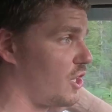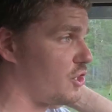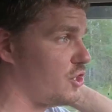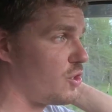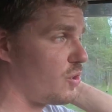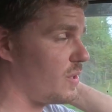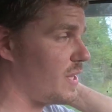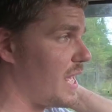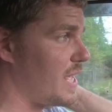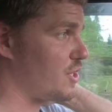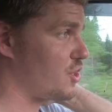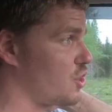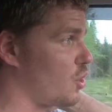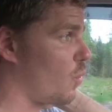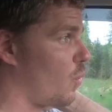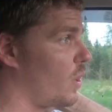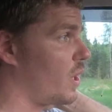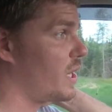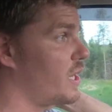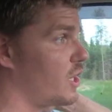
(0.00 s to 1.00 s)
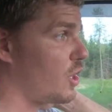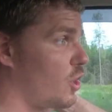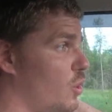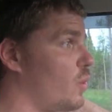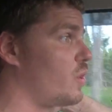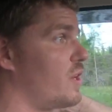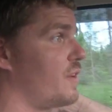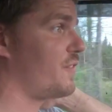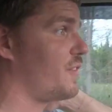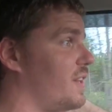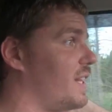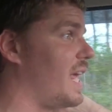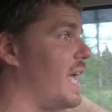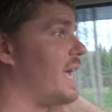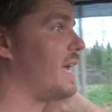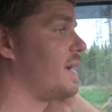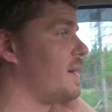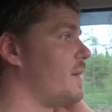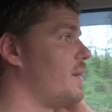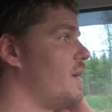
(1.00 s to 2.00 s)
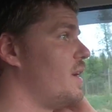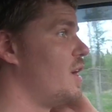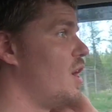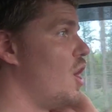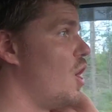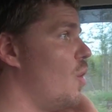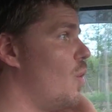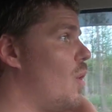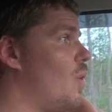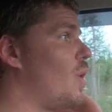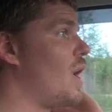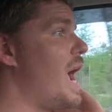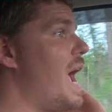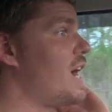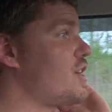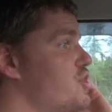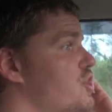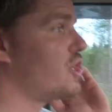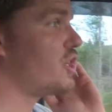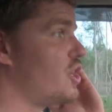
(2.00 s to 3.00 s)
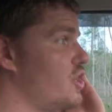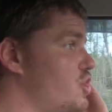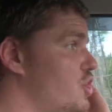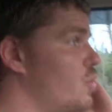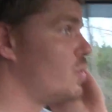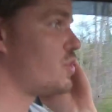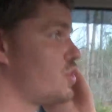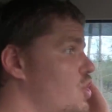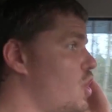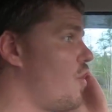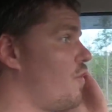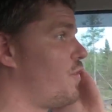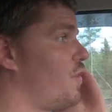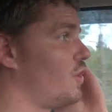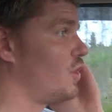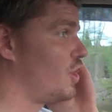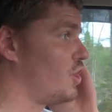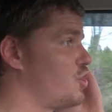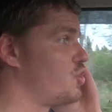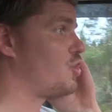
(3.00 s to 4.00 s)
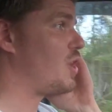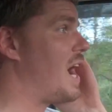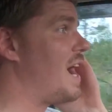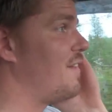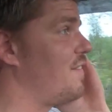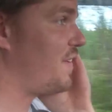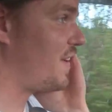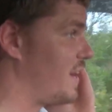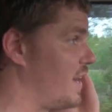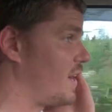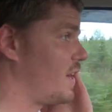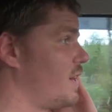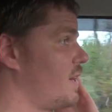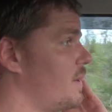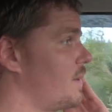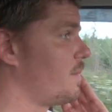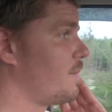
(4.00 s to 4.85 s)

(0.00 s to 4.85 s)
a little too late. So we're gonna go to a different lake. What we're actually gonna do is go for a little drive here,